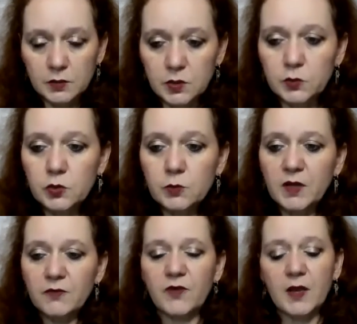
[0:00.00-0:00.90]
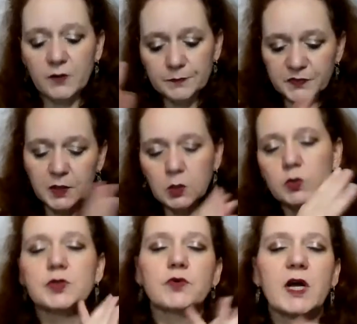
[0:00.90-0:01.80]
So do me a favor and
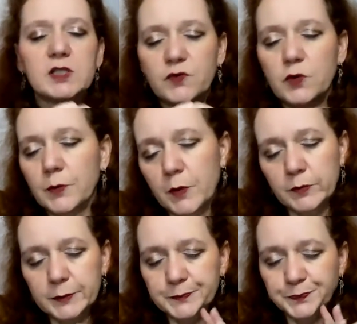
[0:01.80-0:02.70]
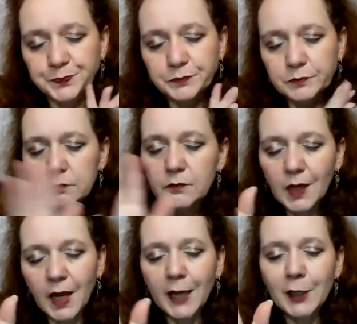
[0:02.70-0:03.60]
close your eyes for a moment.
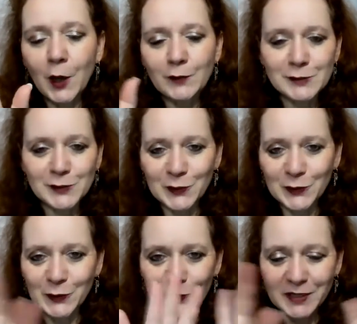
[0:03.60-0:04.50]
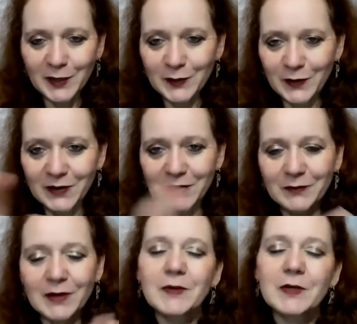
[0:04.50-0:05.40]
I know this is not going to go down all
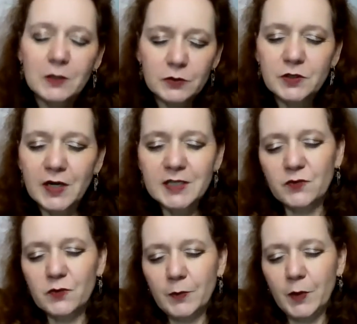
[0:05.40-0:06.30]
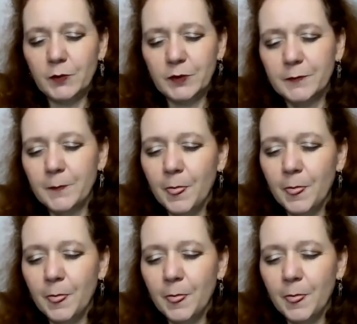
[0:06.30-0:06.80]
the way, but close your eyes for a moment.